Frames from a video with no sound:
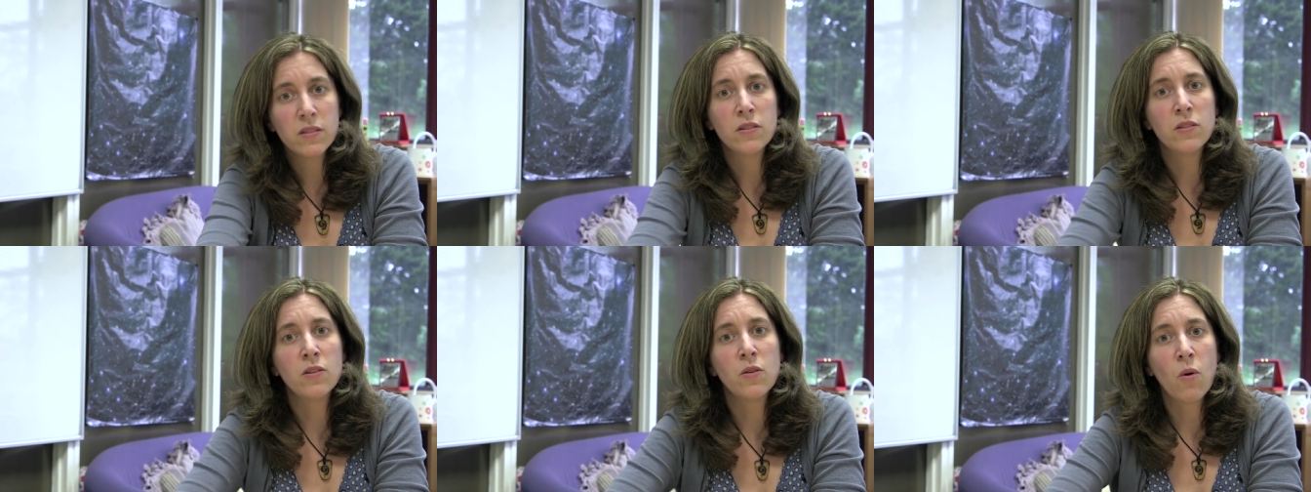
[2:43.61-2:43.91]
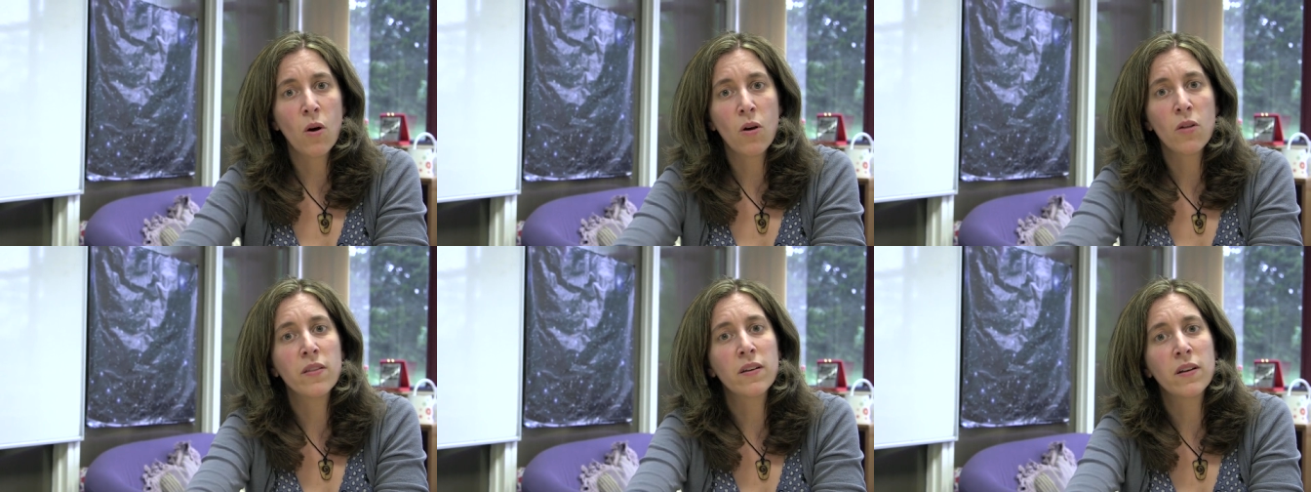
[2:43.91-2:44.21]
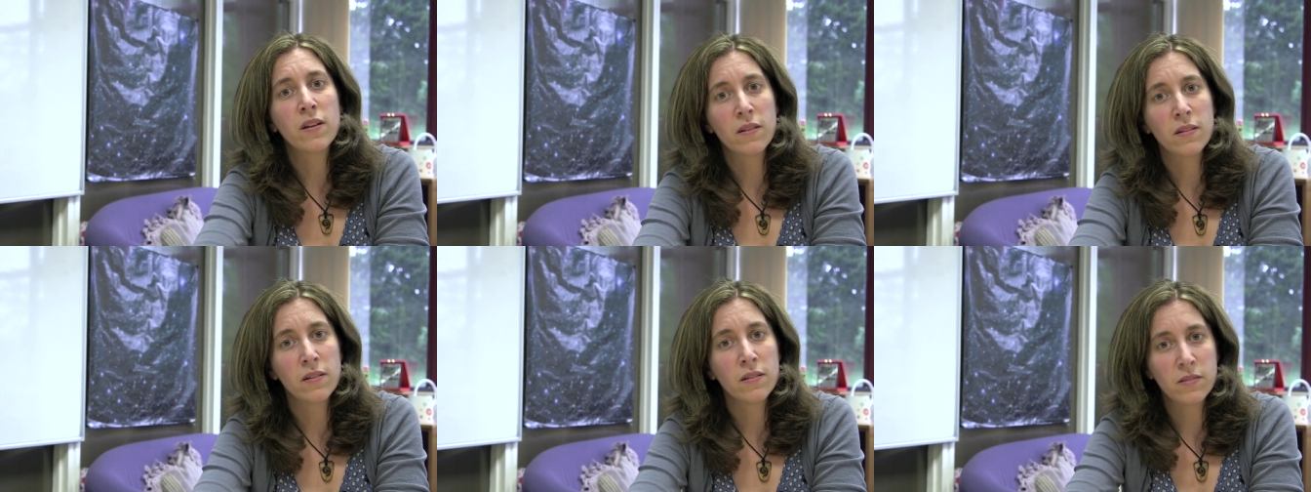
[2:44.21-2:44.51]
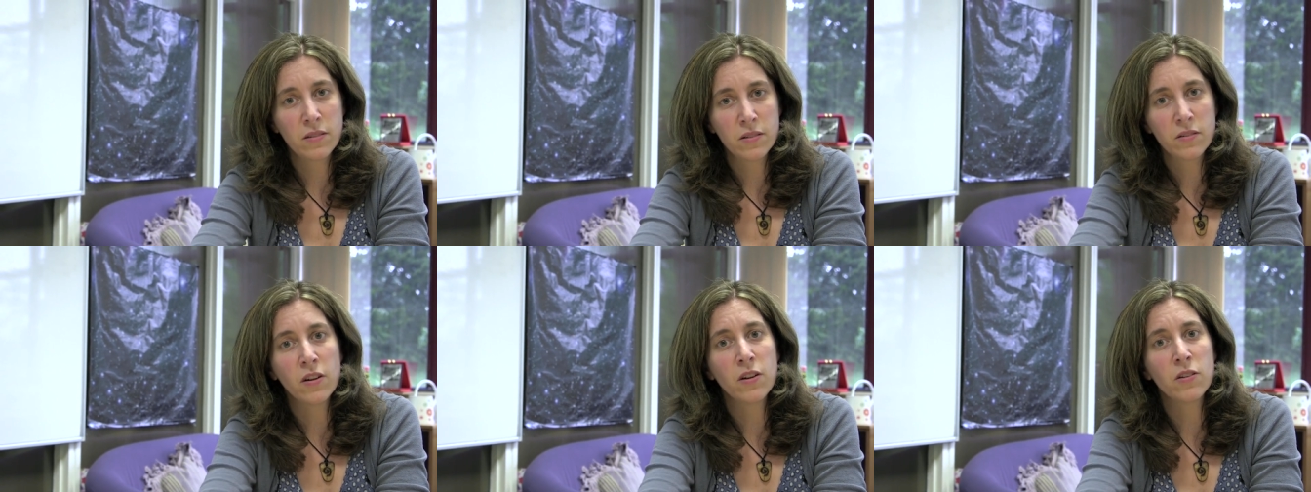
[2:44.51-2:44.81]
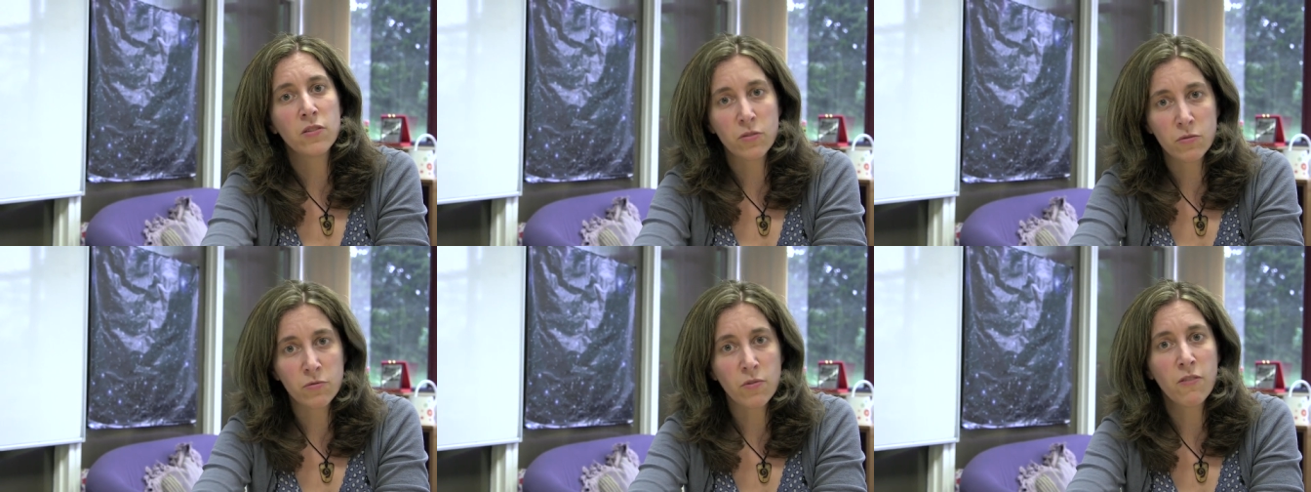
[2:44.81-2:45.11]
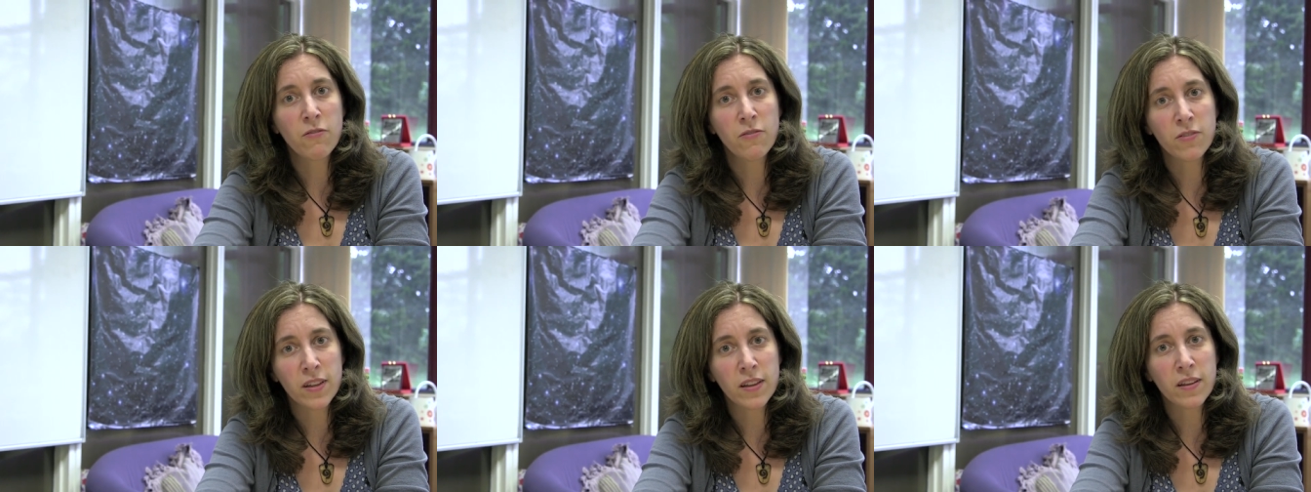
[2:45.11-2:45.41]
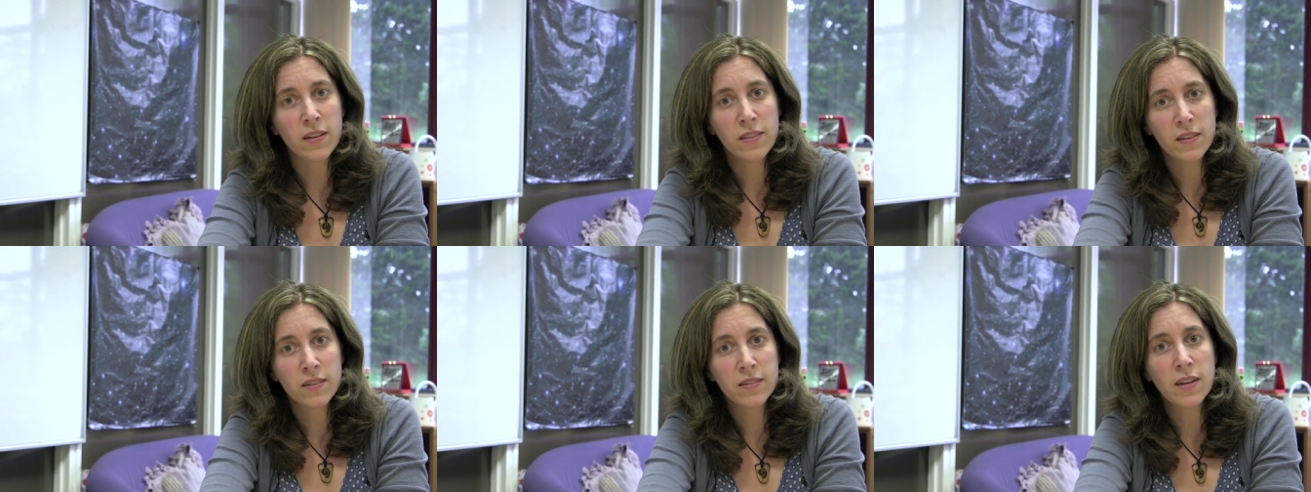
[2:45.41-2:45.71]
so you know all the stars are
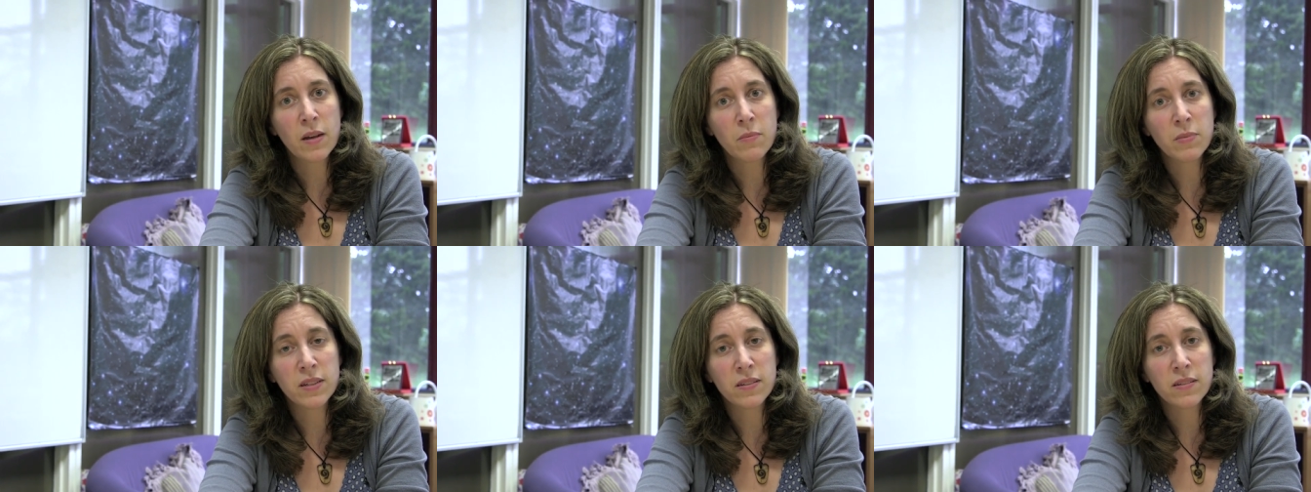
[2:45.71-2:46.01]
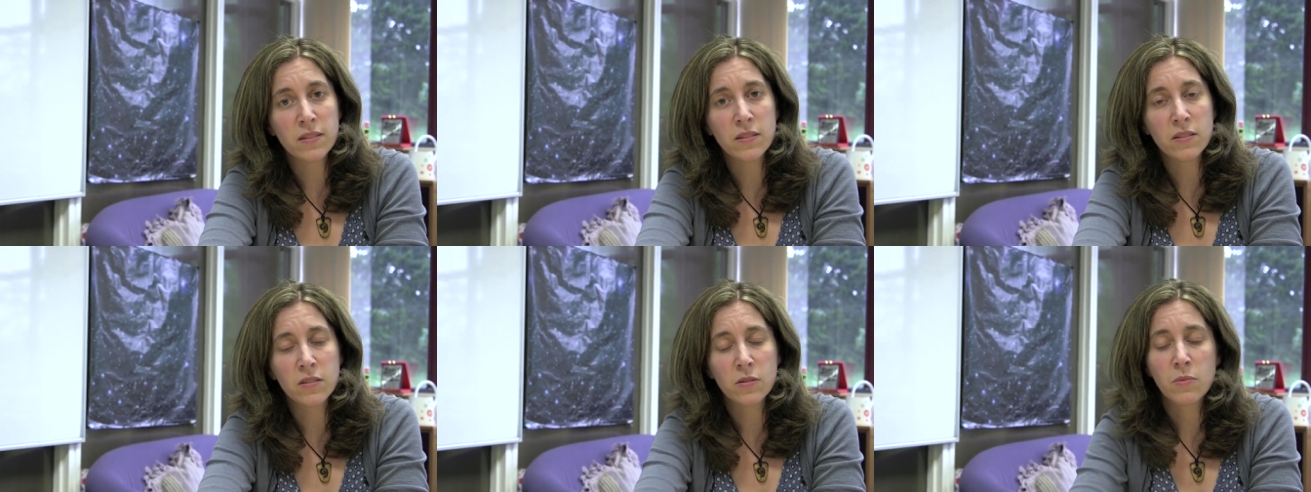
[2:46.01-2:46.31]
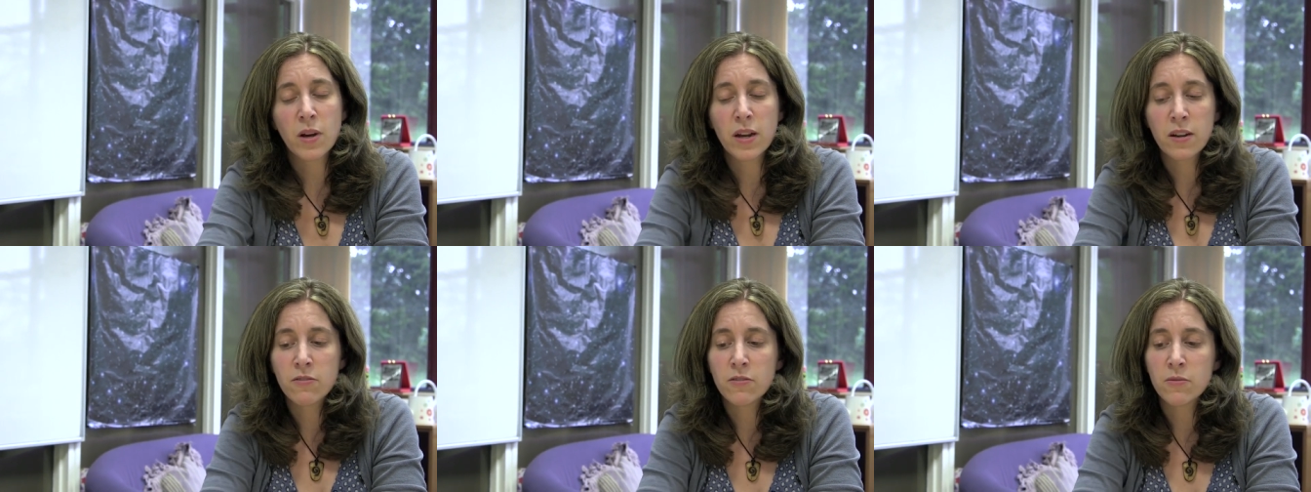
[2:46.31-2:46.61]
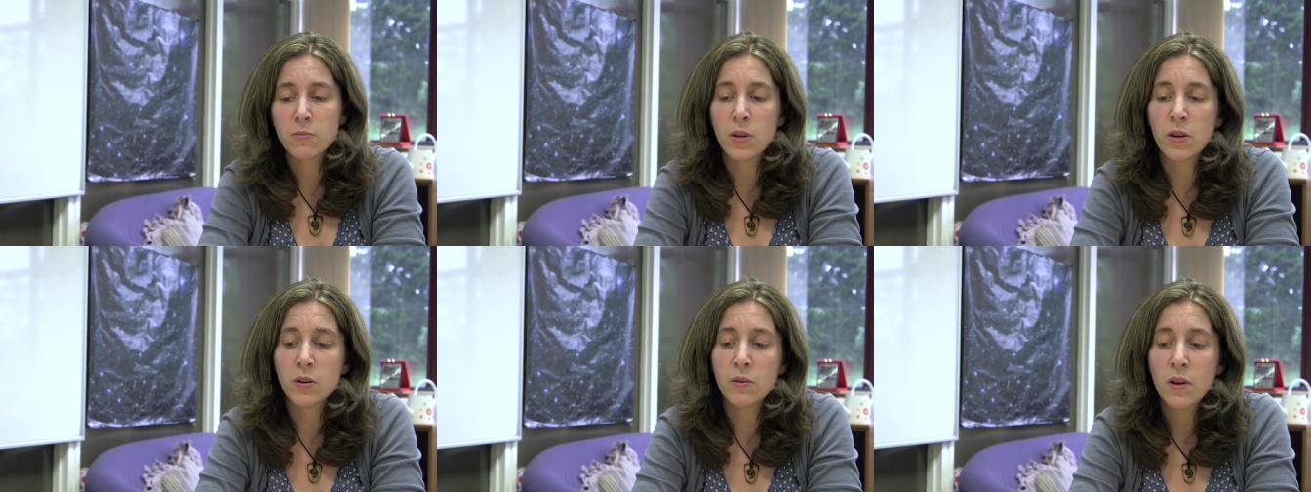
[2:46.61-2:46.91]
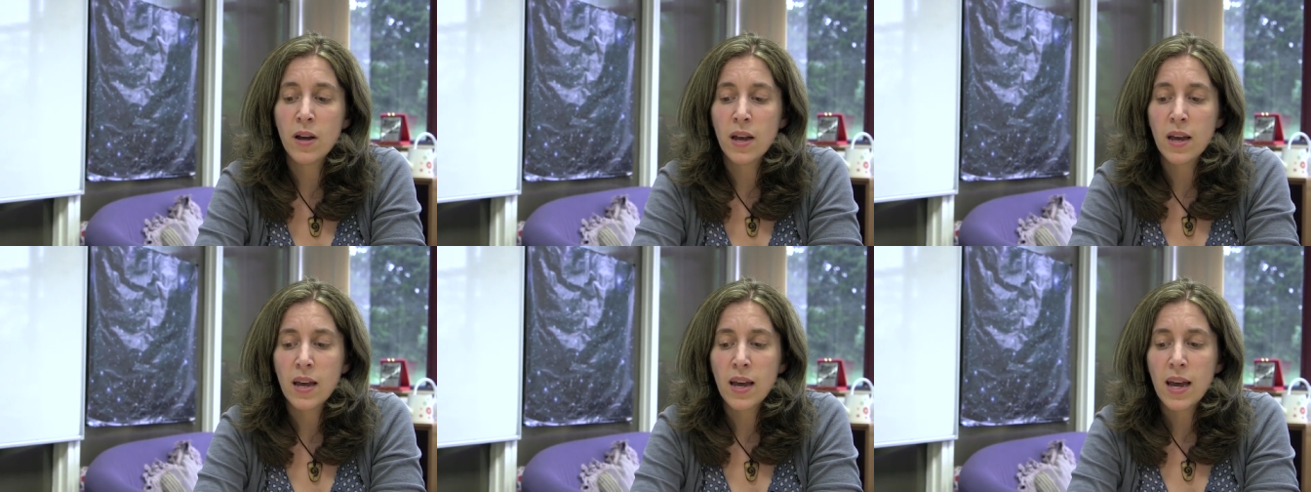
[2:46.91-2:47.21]
roughly the same distance away from you.